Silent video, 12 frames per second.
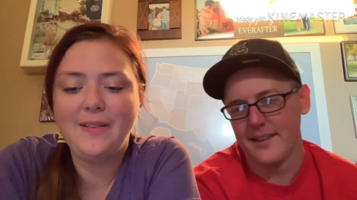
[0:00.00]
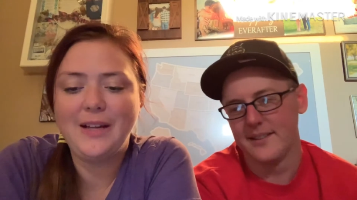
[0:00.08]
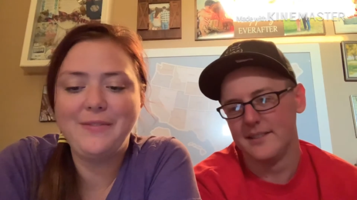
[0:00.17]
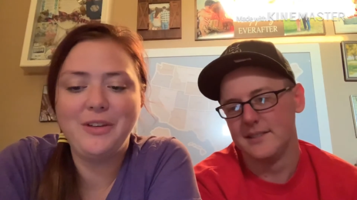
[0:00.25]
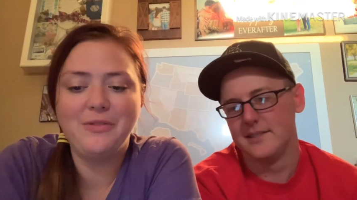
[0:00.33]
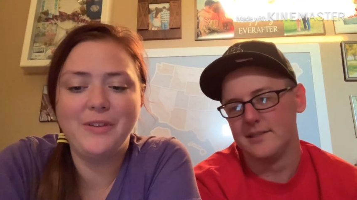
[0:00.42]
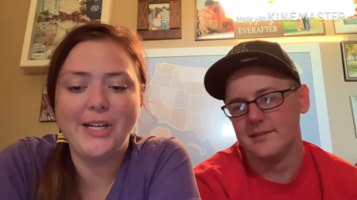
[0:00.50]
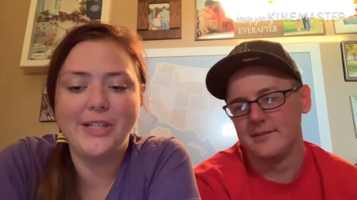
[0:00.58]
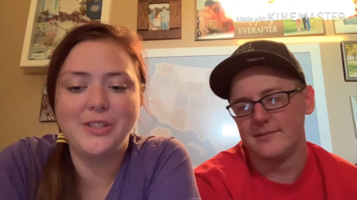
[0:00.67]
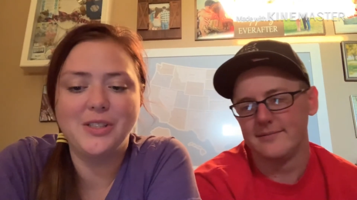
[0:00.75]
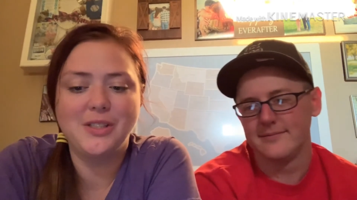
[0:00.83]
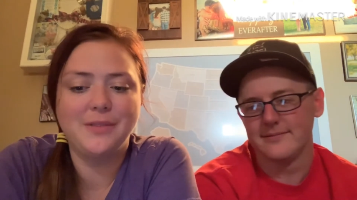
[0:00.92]
Speaker 1: love you
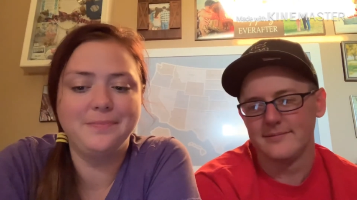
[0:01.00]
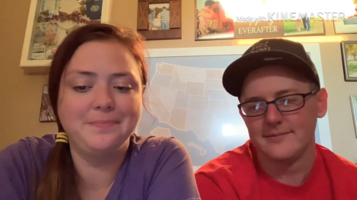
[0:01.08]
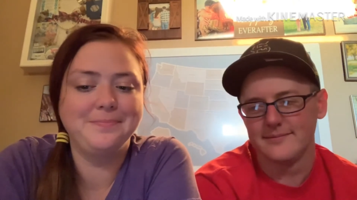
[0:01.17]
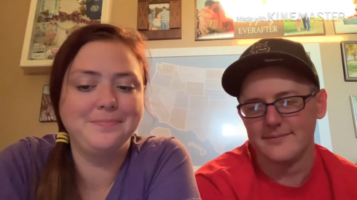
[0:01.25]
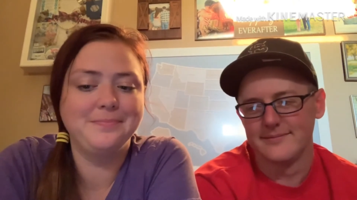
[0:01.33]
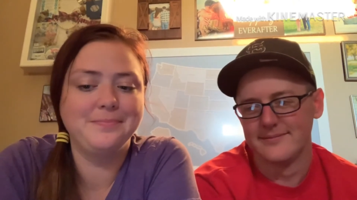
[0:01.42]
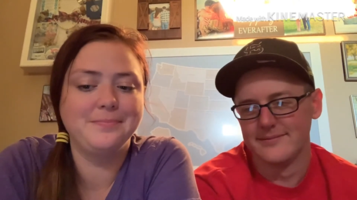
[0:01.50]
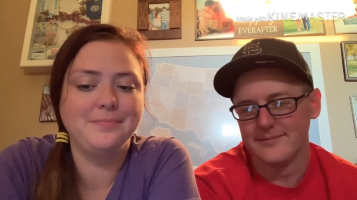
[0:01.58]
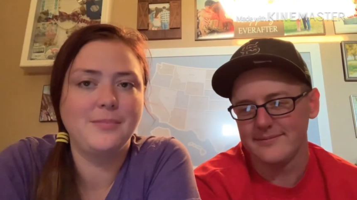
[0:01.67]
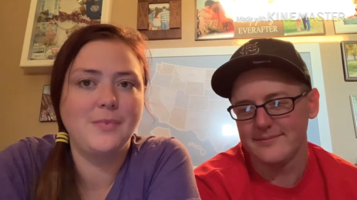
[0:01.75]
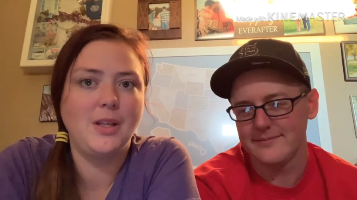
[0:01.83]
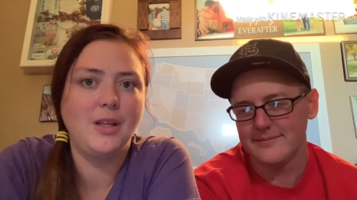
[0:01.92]
first?
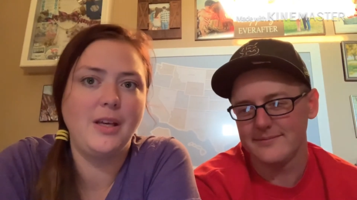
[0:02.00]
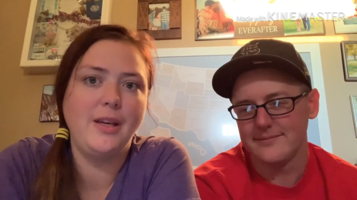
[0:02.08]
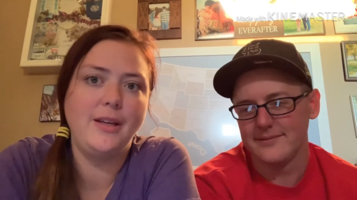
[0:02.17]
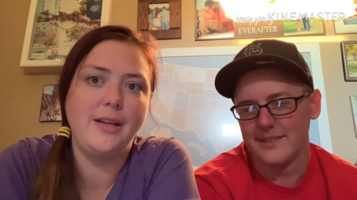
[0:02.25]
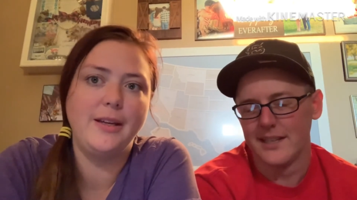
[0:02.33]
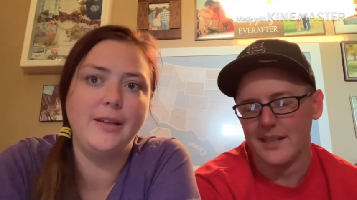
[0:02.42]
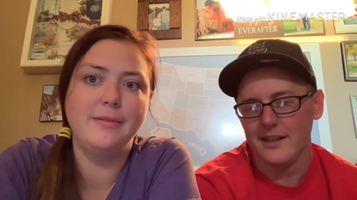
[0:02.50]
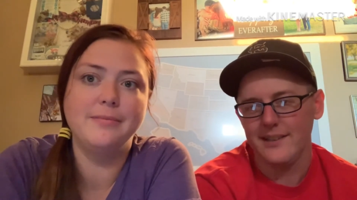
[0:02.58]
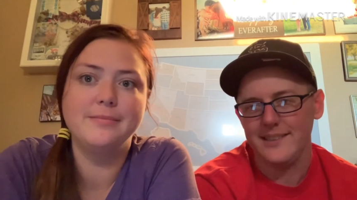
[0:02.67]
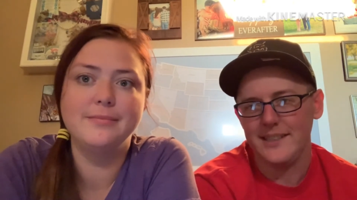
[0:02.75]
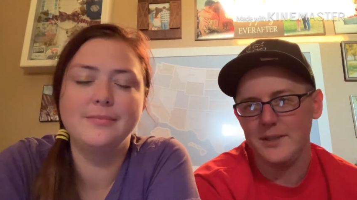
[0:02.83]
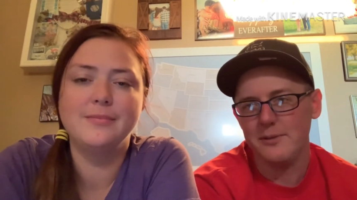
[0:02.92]
He did.
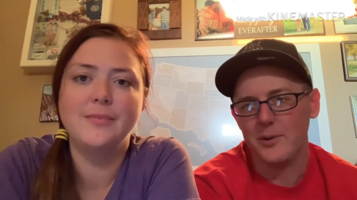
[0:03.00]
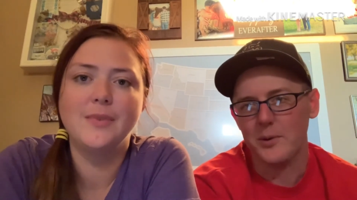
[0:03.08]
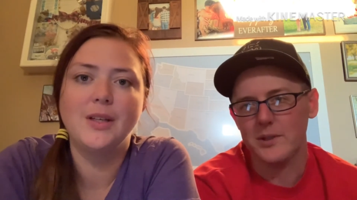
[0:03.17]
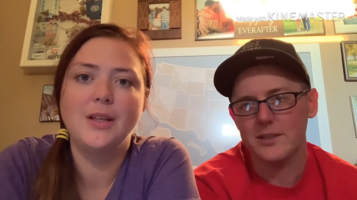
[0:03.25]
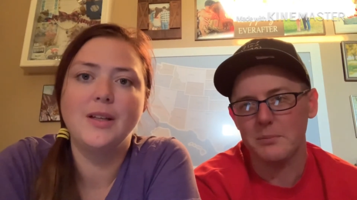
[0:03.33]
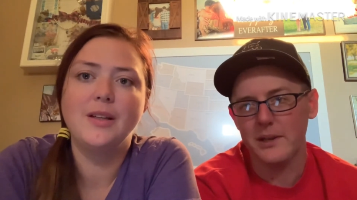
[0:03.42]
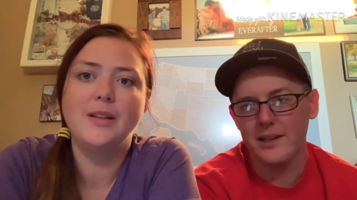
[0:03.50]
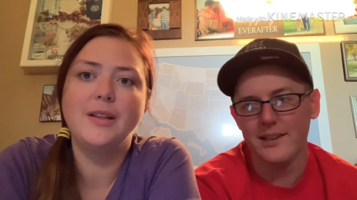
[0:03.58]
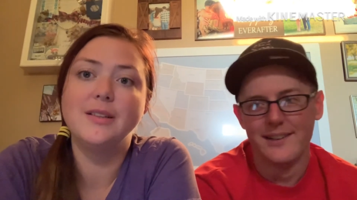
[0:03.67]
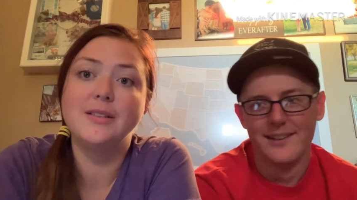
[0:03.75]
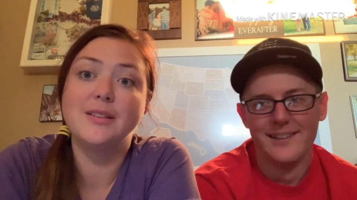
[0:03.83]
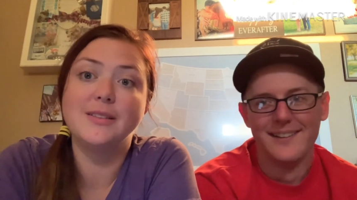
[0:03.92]
Speaker 2: You forced me.
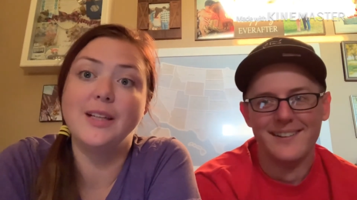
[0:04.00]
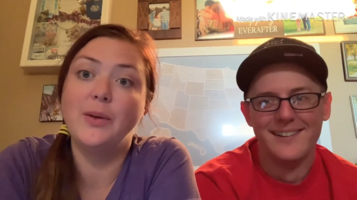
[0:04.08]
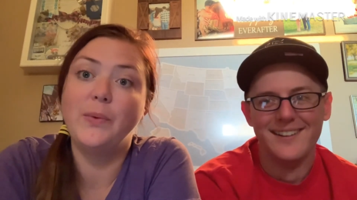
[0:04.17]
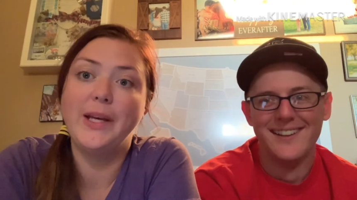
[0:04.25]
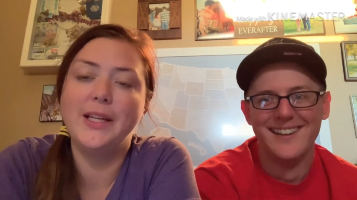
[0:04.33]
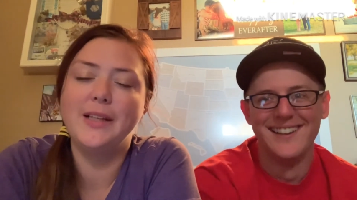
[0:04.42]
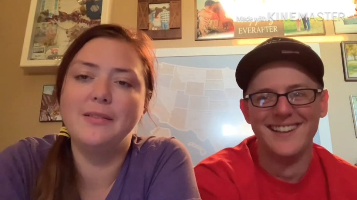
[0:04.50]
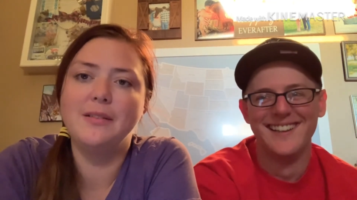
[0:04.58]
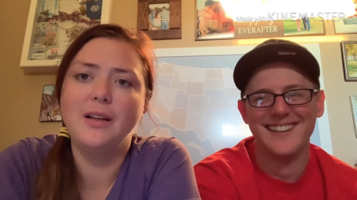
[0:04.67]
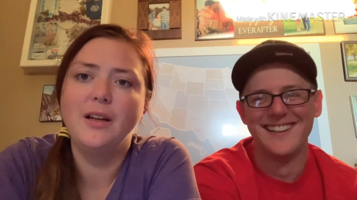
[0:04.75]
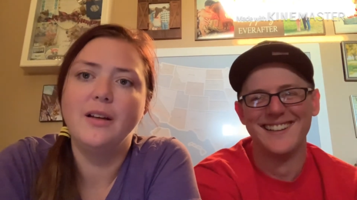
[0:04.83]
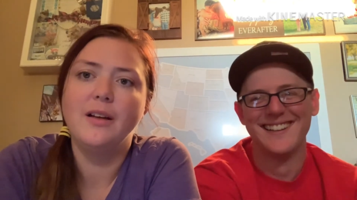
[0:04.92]
Speaker 1: That's because I waited.
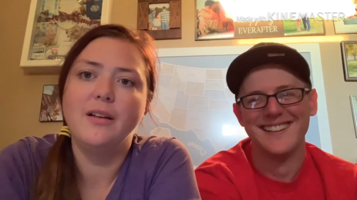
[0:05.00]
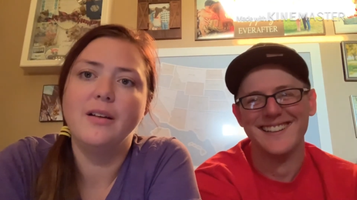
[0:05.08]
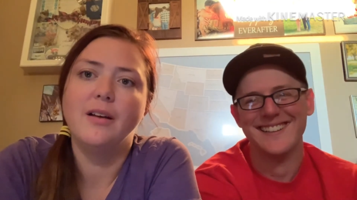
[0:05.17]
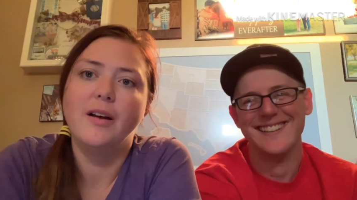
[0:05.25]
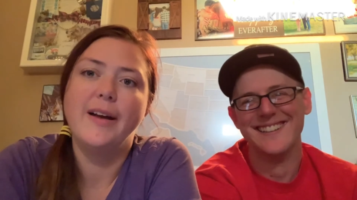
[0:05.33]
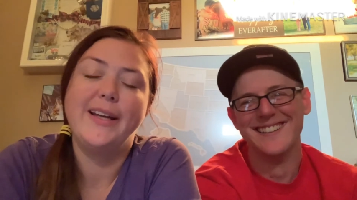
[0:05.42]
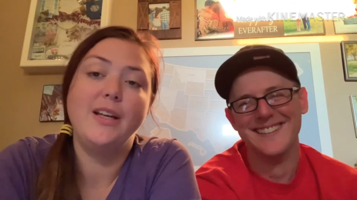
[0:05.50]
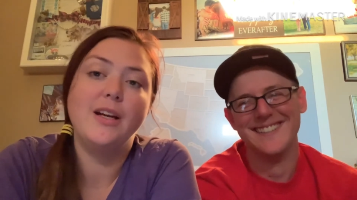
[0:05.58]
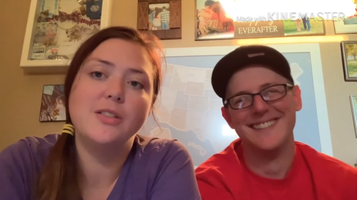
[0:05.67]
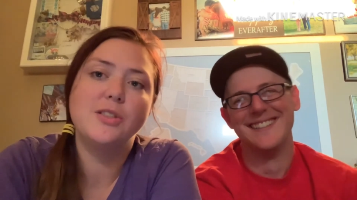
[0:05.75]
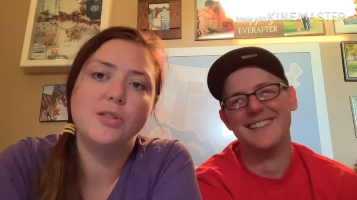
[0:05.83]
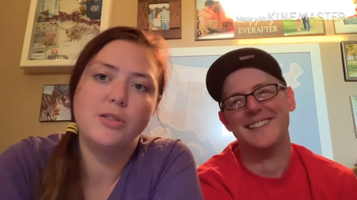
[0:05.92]
And he
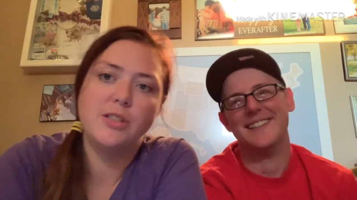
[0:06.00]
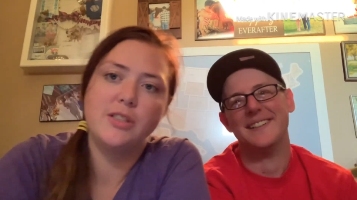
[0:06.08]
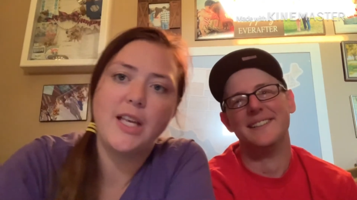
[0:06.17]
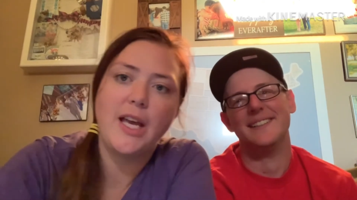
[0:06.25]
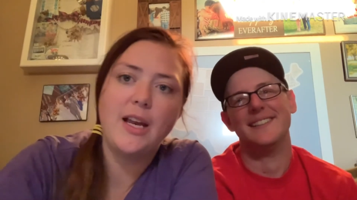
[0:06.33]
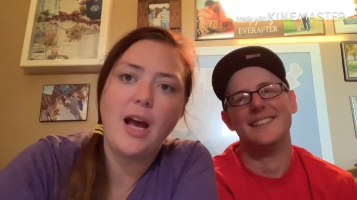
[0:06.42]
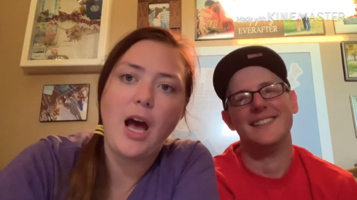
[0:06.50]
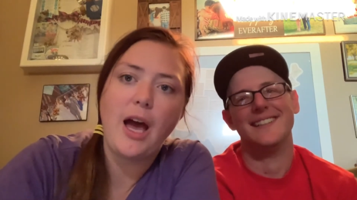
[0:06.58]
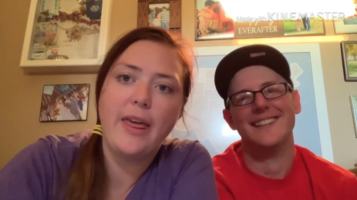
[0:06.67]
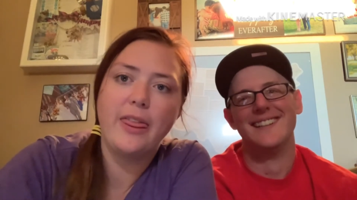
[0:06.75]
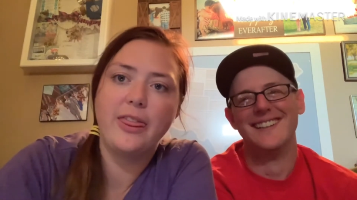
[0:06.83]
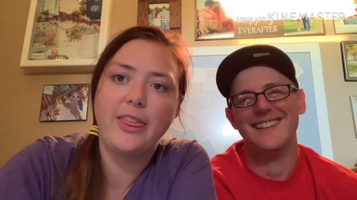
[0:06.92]
also just said,
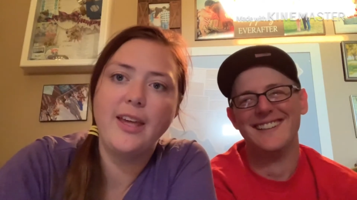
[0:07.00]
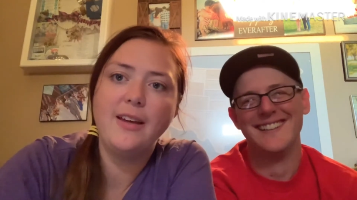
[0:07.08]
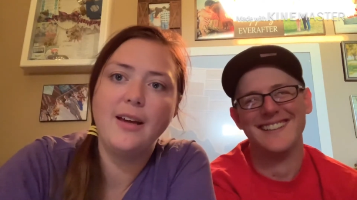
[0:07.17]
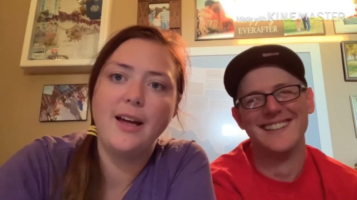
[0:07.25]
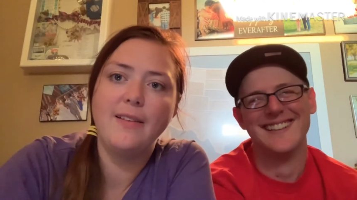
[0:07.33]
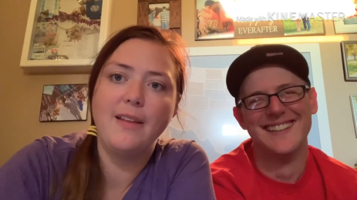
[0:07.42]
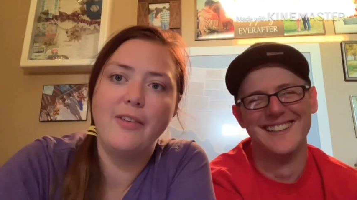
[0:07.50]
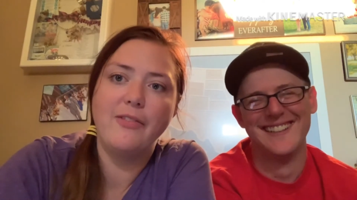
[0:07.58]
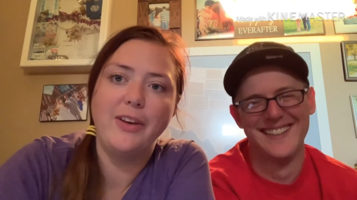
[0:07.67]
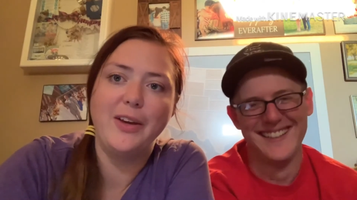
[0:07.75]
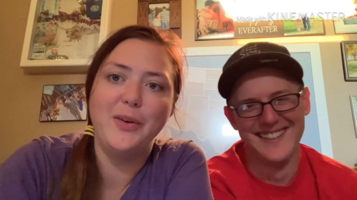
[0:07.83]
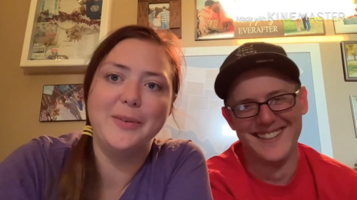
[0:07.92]
I think I
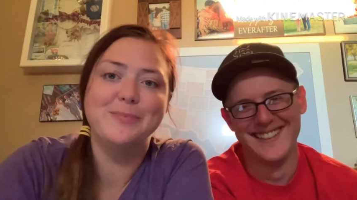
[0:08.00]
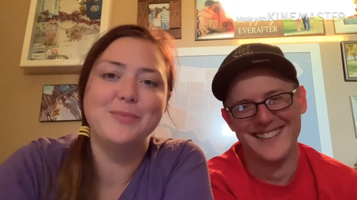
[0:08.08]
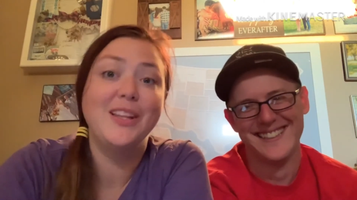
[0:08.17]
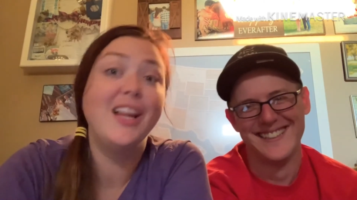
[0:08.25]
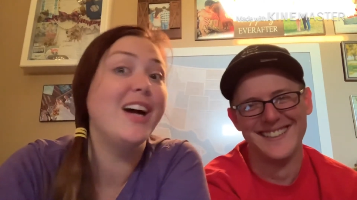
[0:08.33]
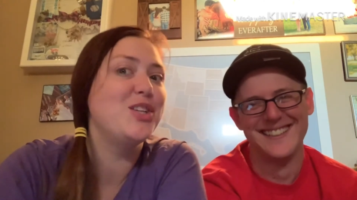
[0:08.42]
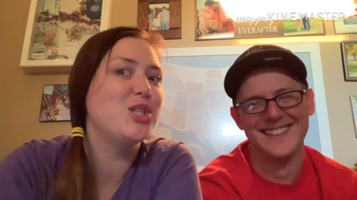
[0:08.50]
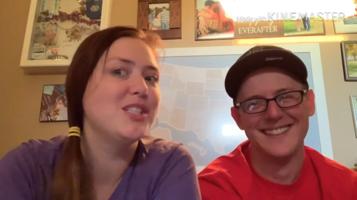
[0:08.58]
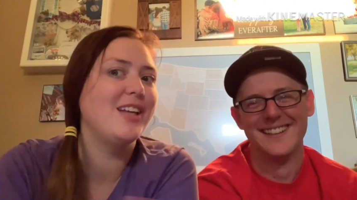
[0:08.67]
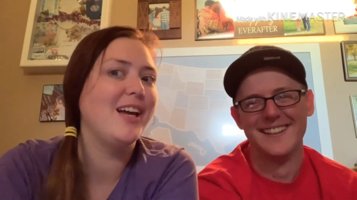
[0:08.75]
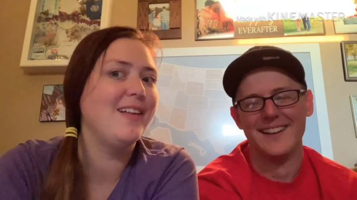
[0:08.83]
love you. Not just